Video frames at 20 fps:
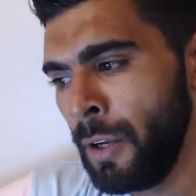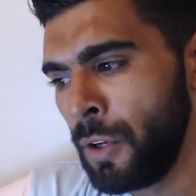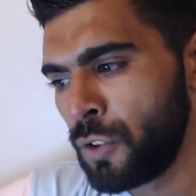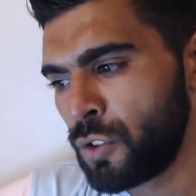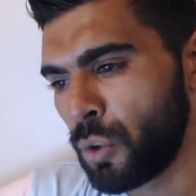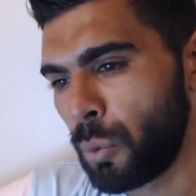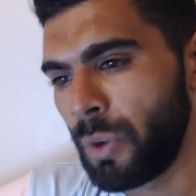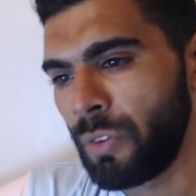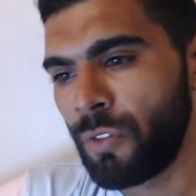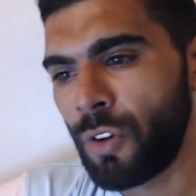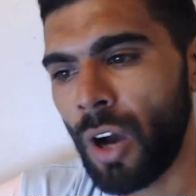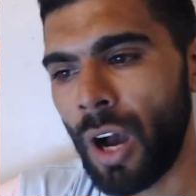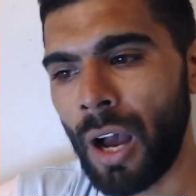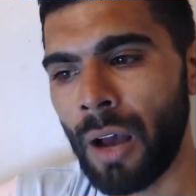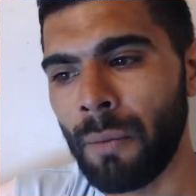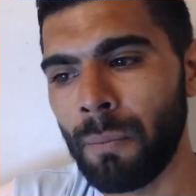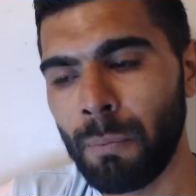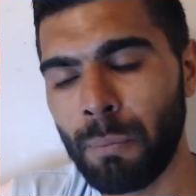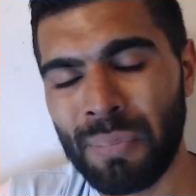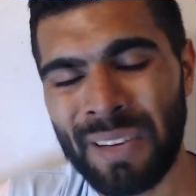So we've
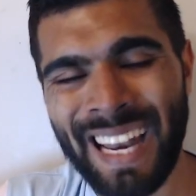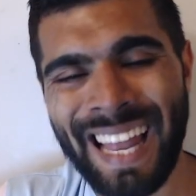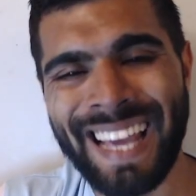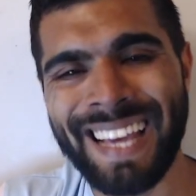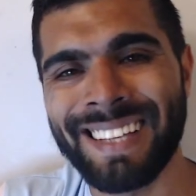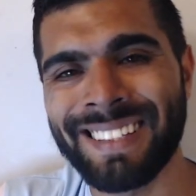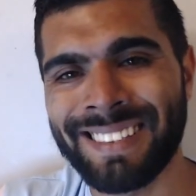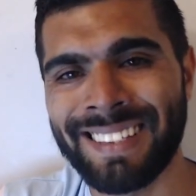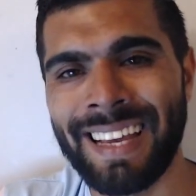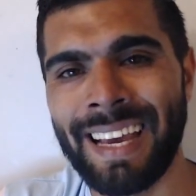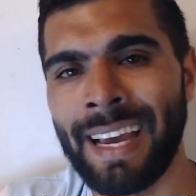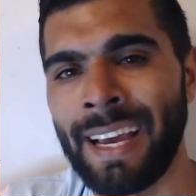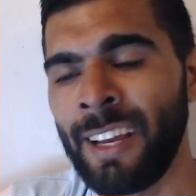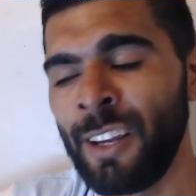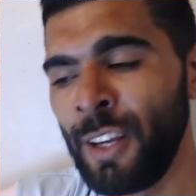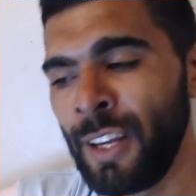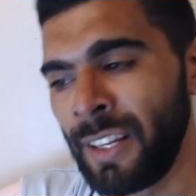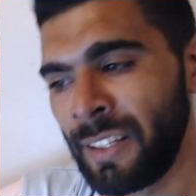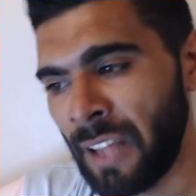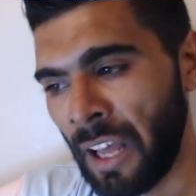got players there
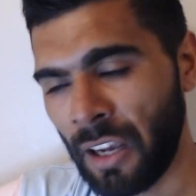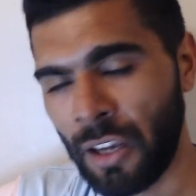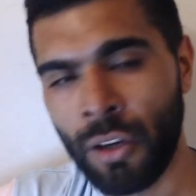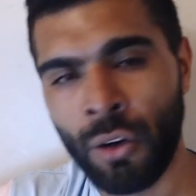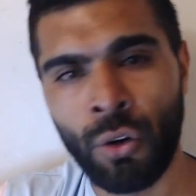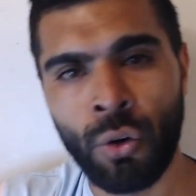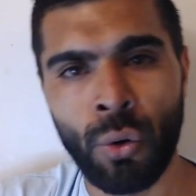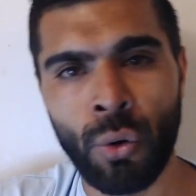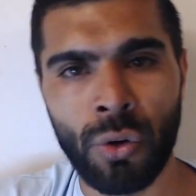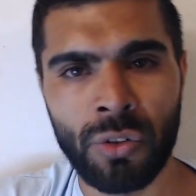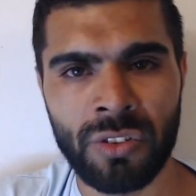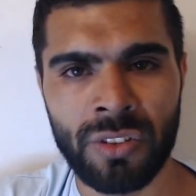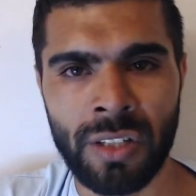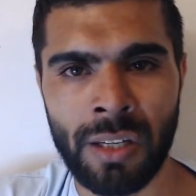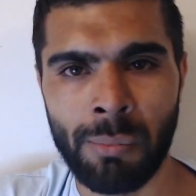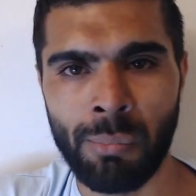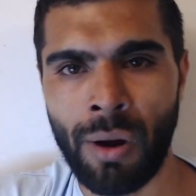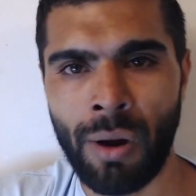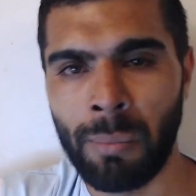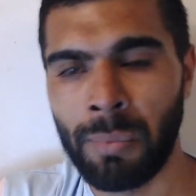that can cause team
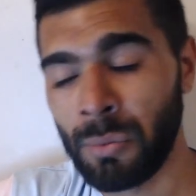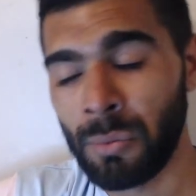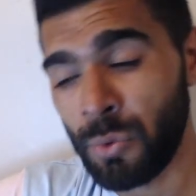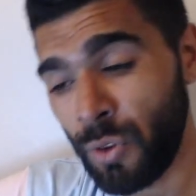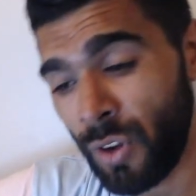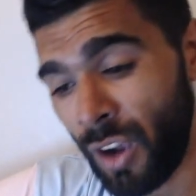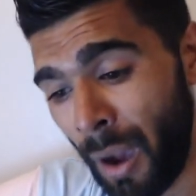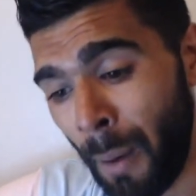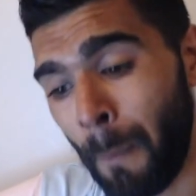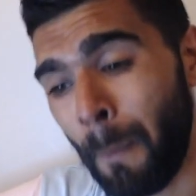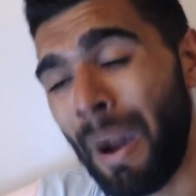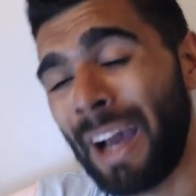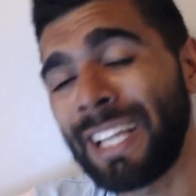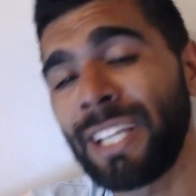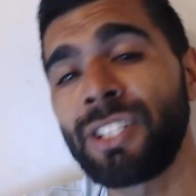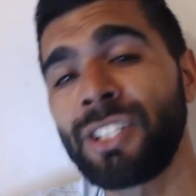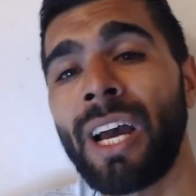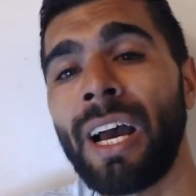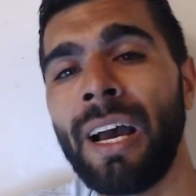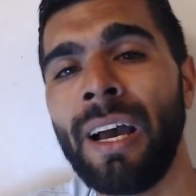problems. We've got a
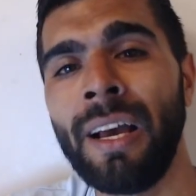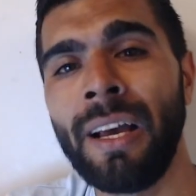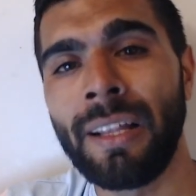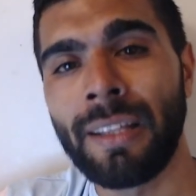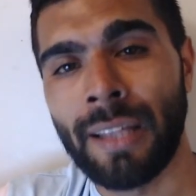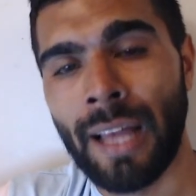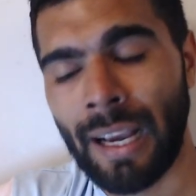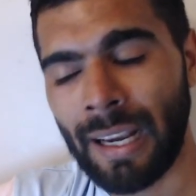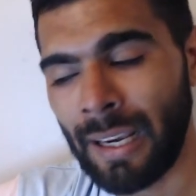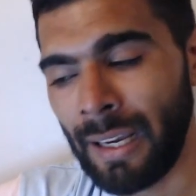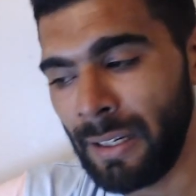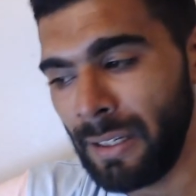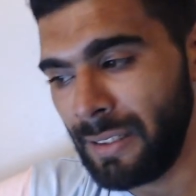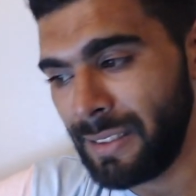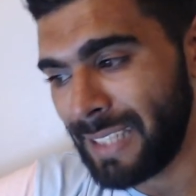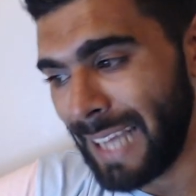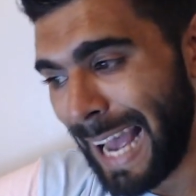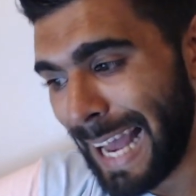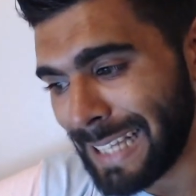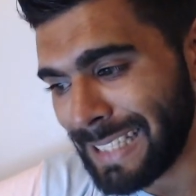manager that can
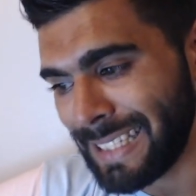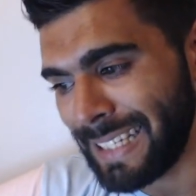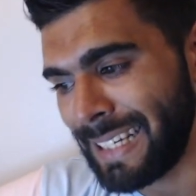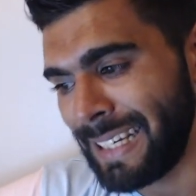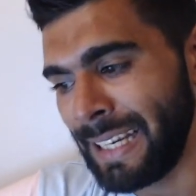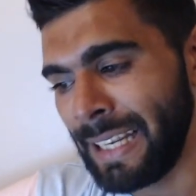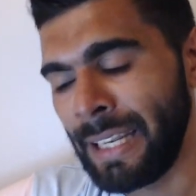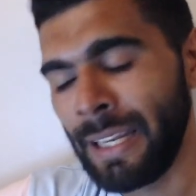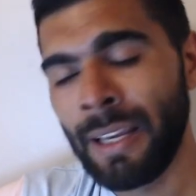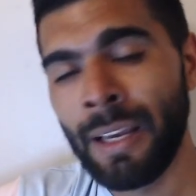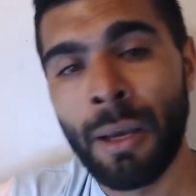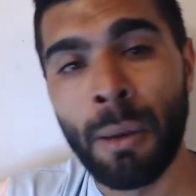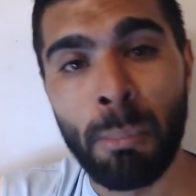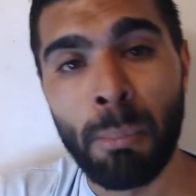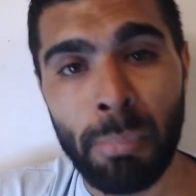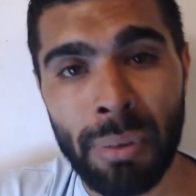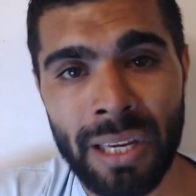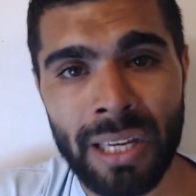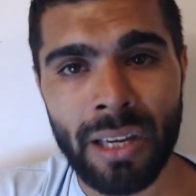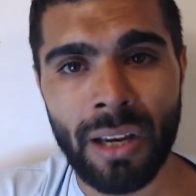tactically
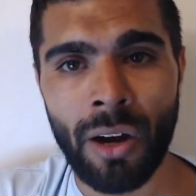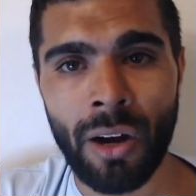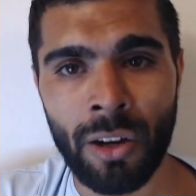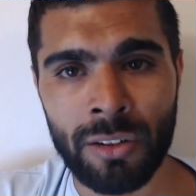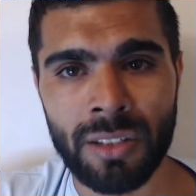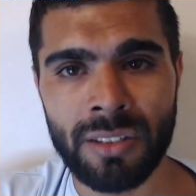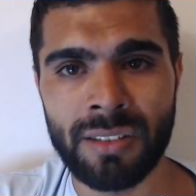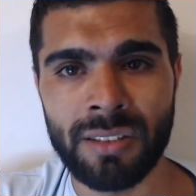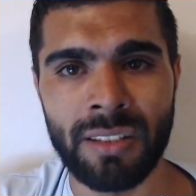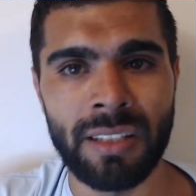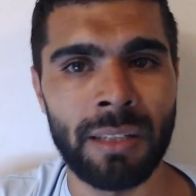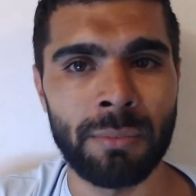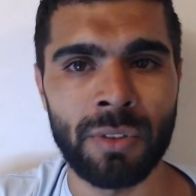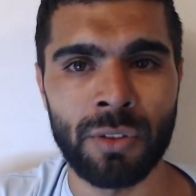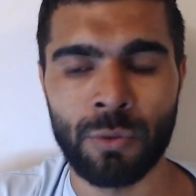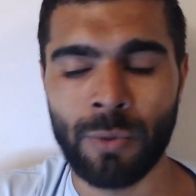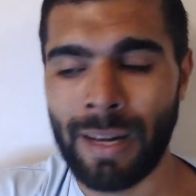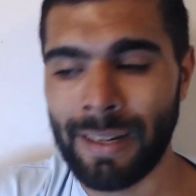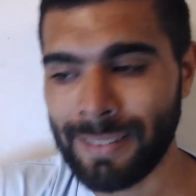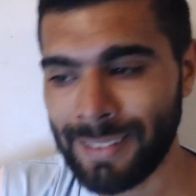beat other teams
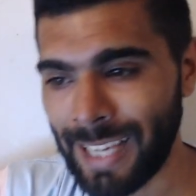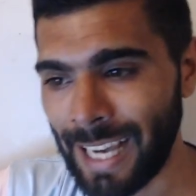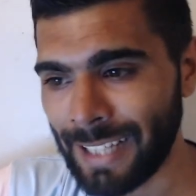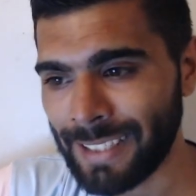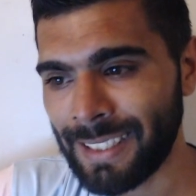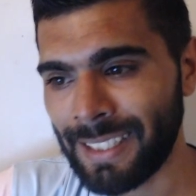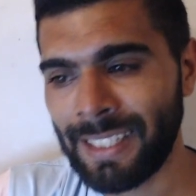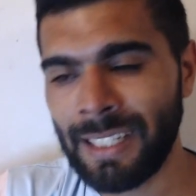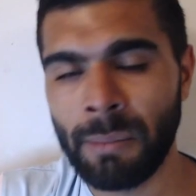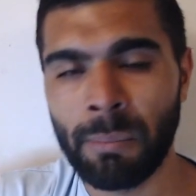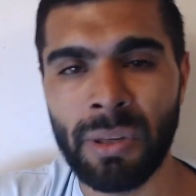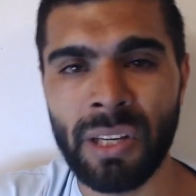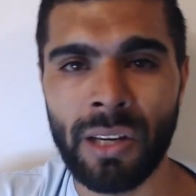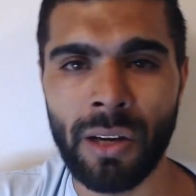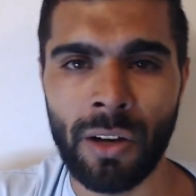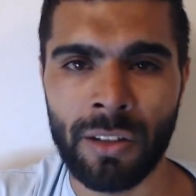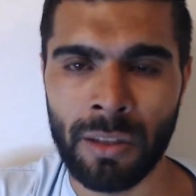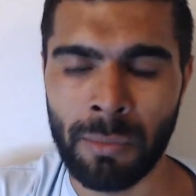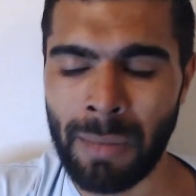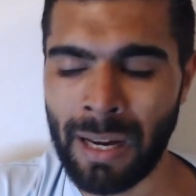as well, tactically beat
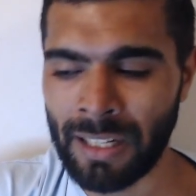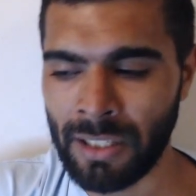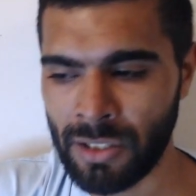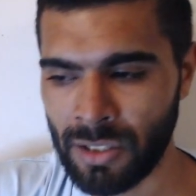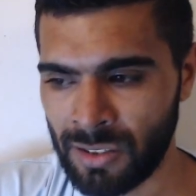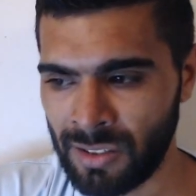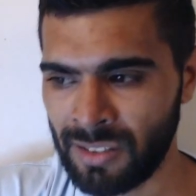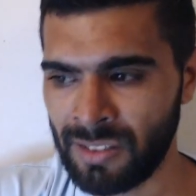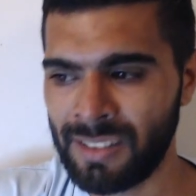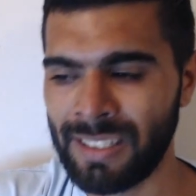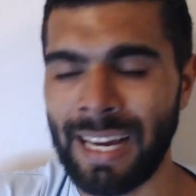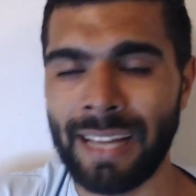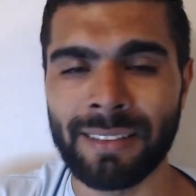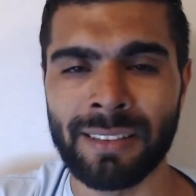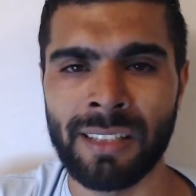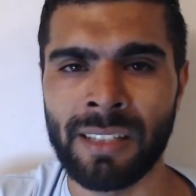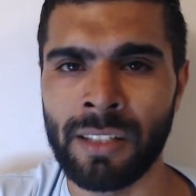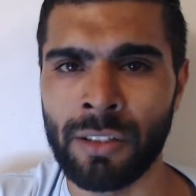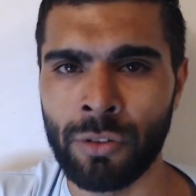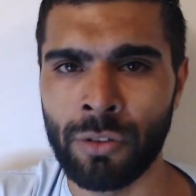other managers and
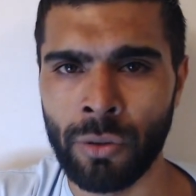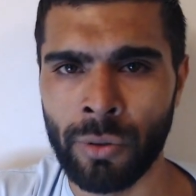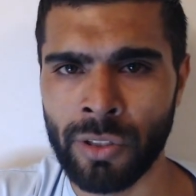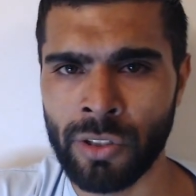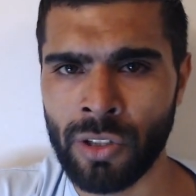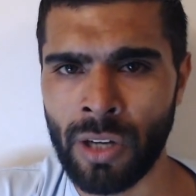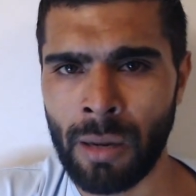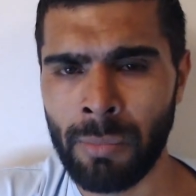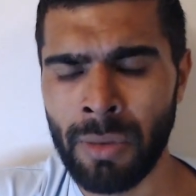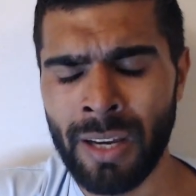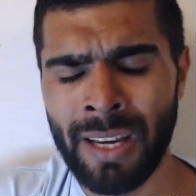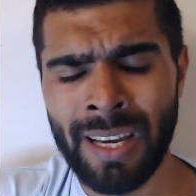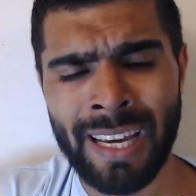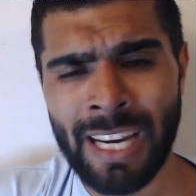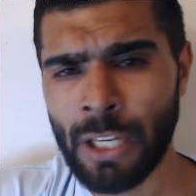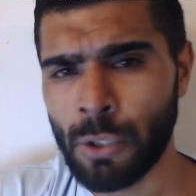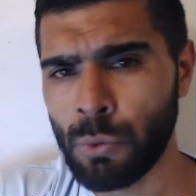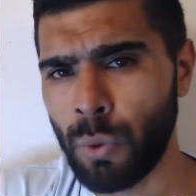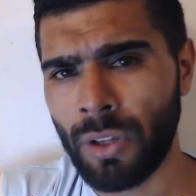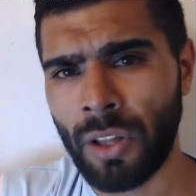tactically do a job.
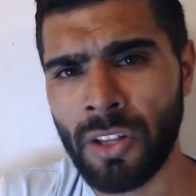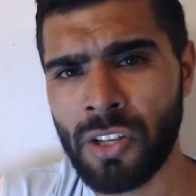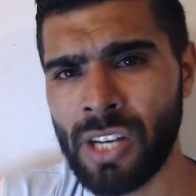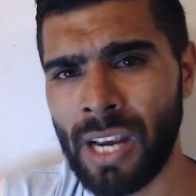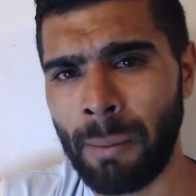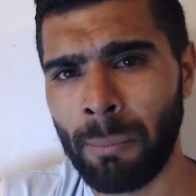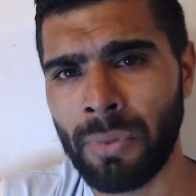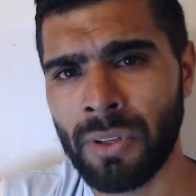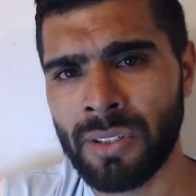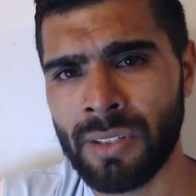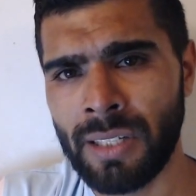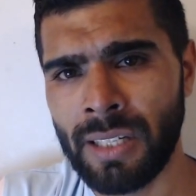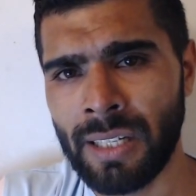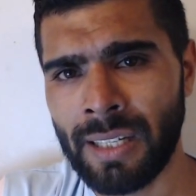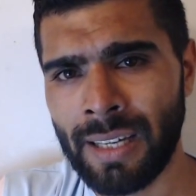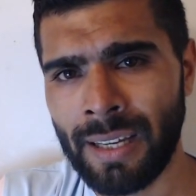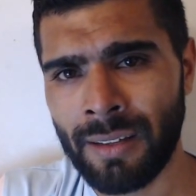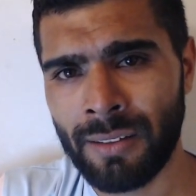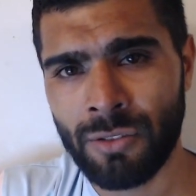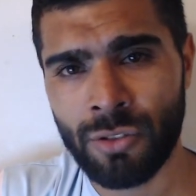He's won the Champions League
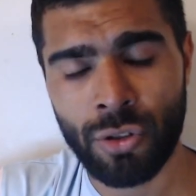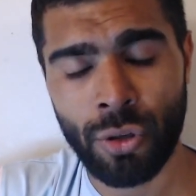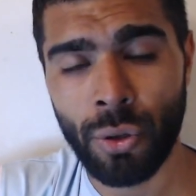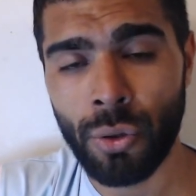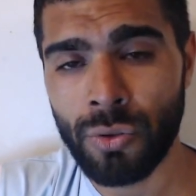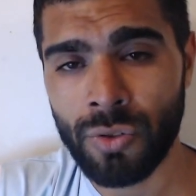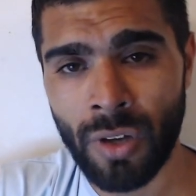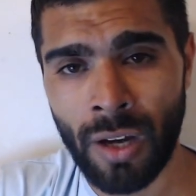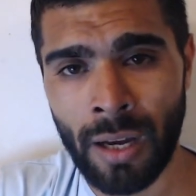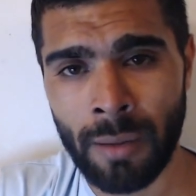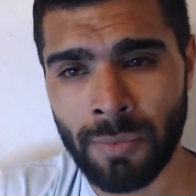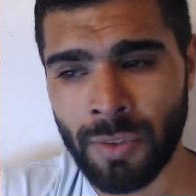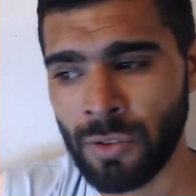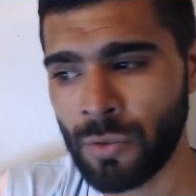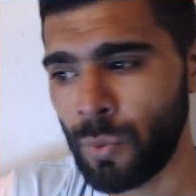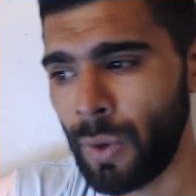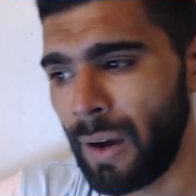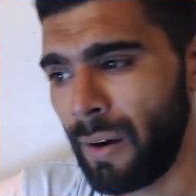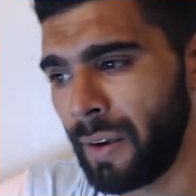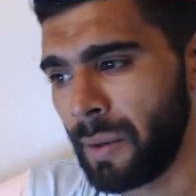2 times
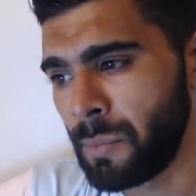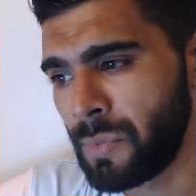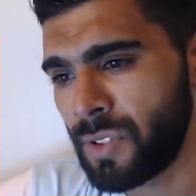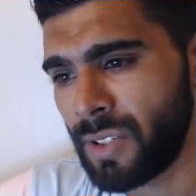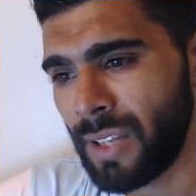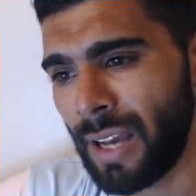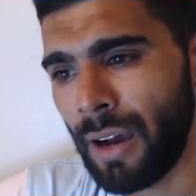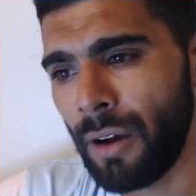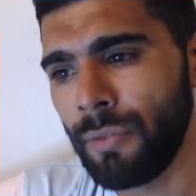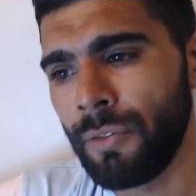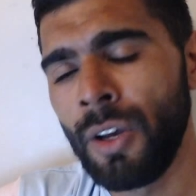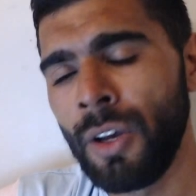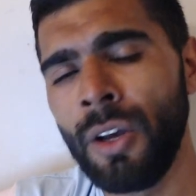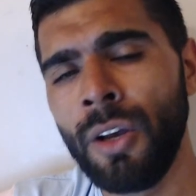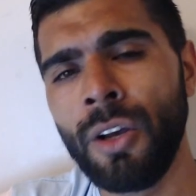as well himself.